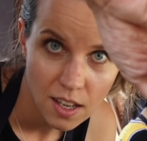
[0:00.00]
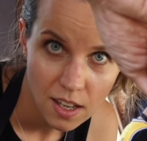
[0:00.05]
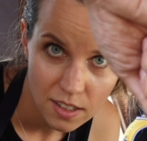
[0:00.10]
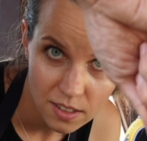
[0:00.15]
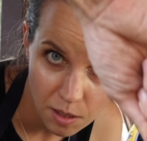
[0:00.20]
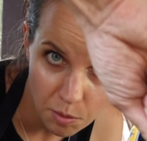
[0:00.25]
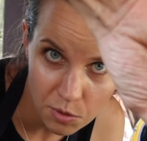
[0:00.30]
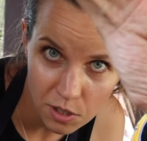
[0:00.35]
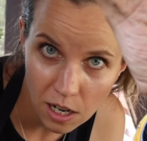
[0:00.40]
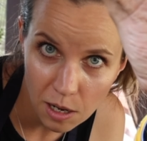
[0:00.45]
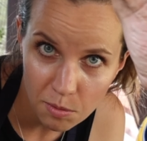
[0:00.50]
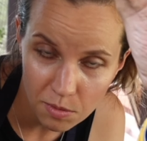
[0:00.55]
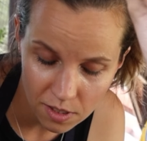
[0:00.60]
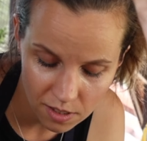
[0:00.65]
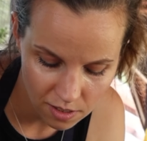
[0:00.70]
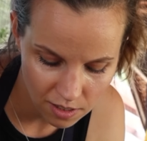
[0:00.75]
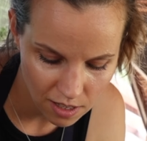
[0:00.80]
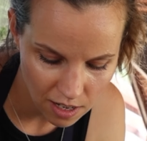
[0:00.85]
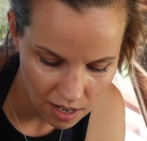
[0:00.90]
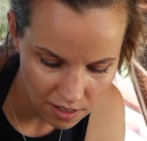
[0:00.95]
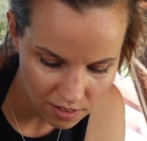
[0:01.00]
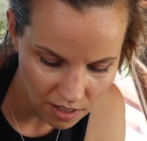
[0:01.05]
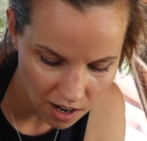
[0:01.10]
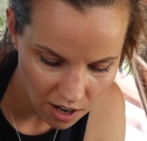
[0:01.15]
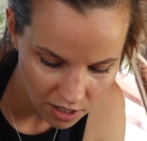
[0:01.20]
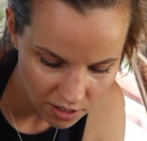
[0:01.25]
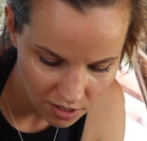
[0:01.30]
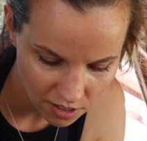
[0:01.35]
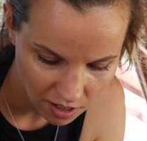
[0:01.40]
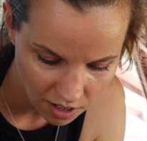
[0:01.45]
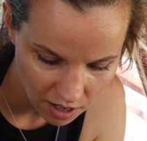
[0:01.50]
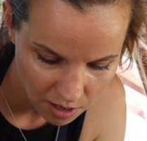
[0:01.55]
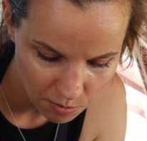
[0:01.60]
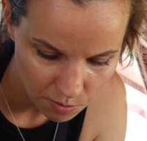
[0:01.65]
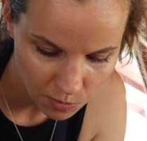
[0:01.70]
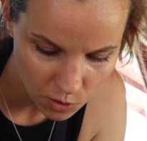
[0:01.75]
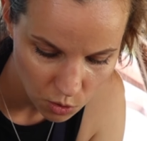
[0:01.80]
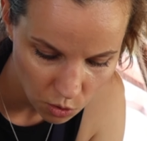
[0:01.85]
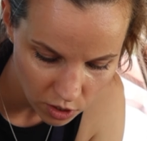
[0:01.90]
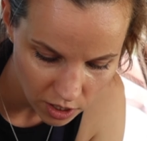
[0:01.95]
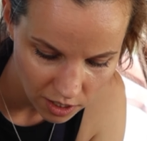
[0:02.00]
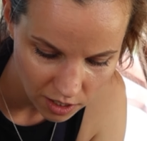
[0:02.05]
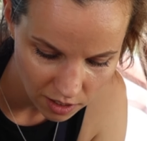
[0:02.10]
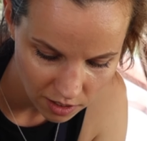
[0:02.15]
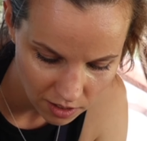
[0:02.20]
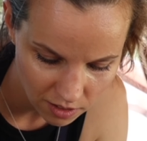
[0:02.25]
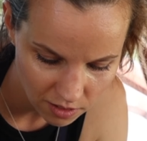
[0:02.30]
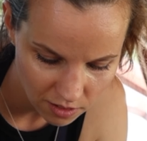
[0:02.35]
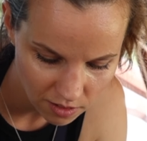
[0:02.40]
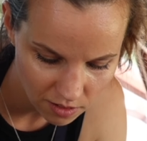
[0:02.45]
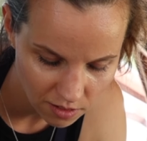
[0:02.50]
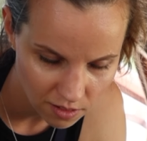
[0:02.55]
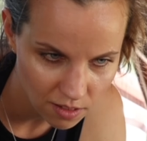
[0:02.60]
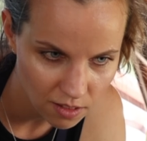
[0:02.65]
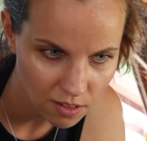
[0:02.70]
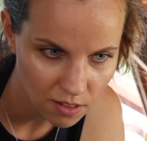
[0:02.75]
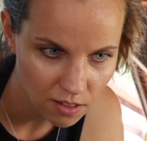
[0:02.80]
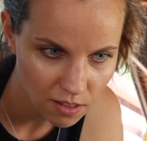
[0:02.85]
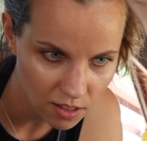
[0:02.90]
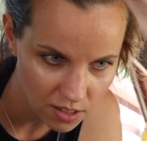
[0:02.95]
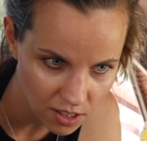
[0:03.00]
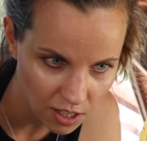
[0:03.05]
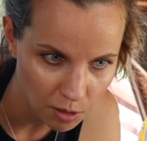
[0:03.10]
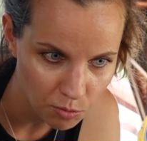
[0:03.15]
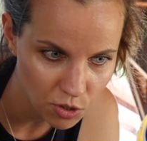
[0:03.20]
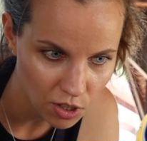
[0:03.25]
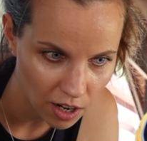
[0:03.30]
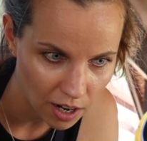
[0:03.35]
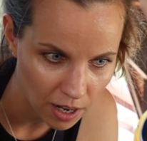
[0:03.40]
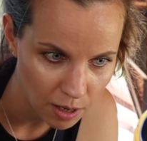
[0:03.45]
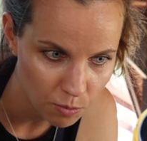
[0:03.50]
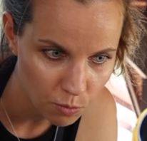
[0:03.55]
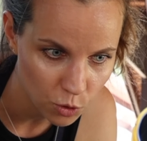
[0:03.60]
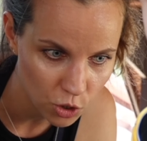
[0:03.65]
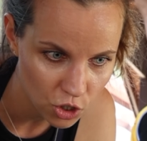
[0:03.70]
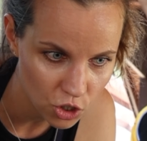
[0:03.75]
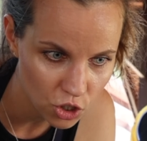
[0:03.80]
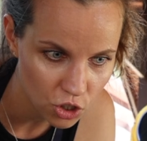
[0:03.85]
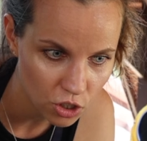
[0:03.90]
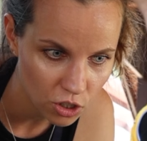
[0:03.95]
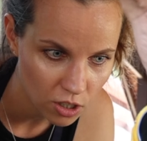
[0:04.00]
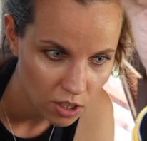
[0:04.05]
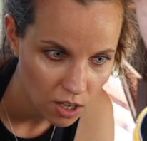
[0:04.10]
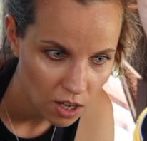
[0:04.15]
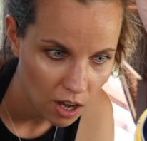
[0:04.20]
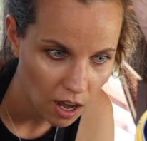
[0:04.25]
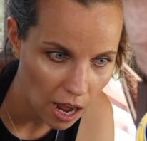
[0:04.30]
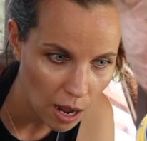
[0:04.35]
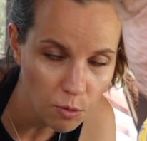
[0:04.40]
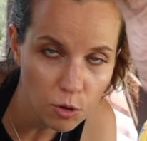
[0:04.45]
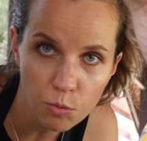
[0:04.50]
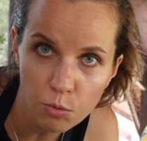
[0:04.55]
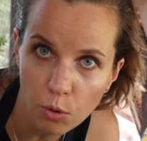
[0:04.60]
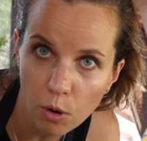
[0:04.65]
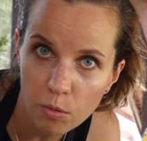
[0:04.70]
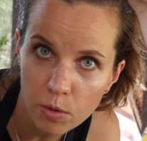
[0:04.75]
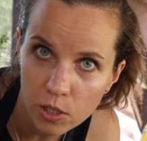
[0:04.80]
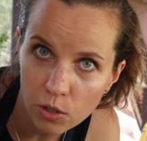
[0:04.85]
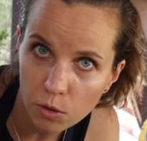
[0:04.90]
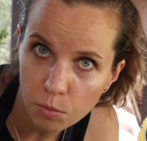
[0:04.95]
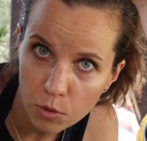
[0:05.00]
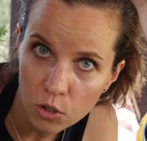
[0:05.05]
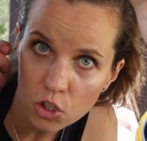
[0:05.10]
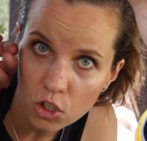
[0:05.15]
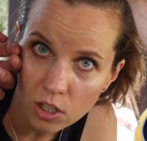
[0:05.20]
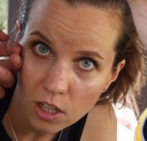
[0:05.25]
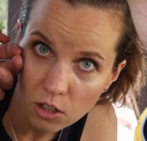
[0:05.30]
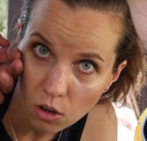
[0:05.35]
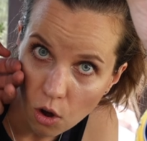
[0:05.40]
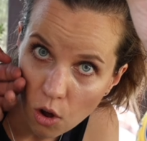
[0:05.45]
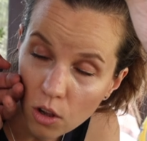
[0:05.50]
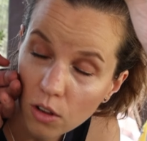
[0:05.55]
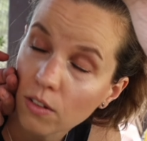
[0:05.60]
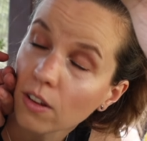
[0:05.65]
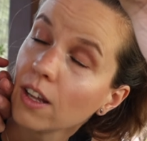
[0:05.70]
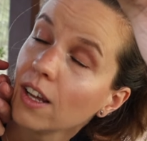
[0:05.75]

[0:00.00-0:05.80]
sometimes he has a hard time cooking at the same time, which I would probably not mention at all.